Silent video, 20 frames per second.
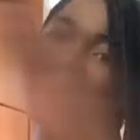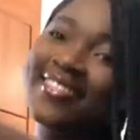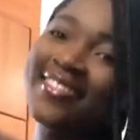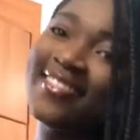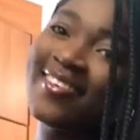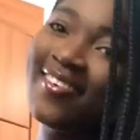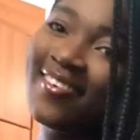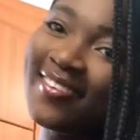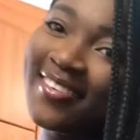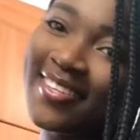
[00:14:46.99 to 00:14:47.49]

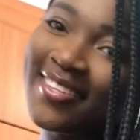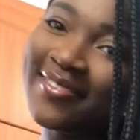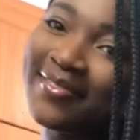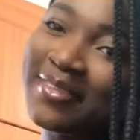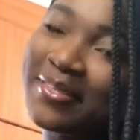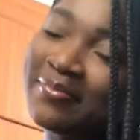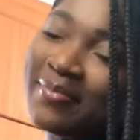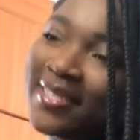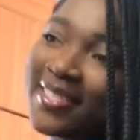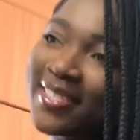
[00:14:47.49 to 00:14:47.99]
So this
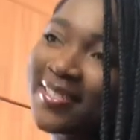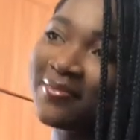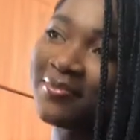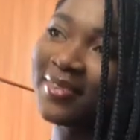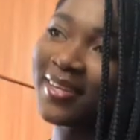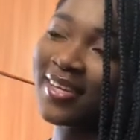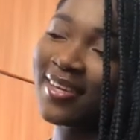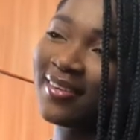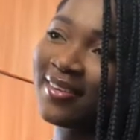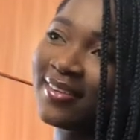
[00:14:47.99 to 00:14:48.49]
was me just
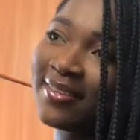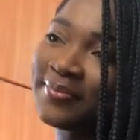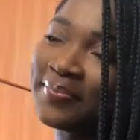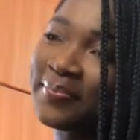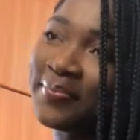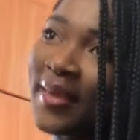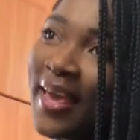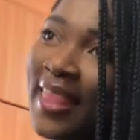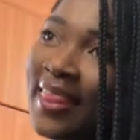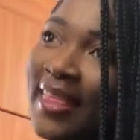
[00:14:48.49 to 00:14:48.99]
walking
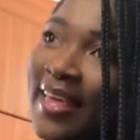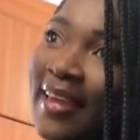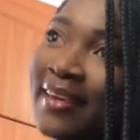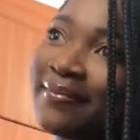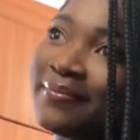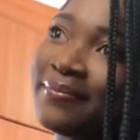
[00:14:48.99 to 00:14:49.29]
and then